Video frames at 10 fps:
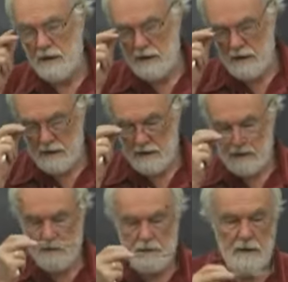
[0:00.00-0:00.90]

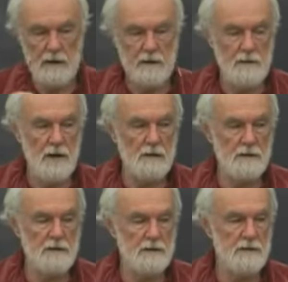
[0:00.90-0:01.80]
in, in
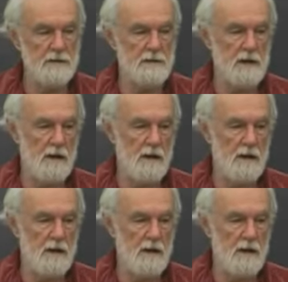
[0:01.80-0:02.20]
Marx's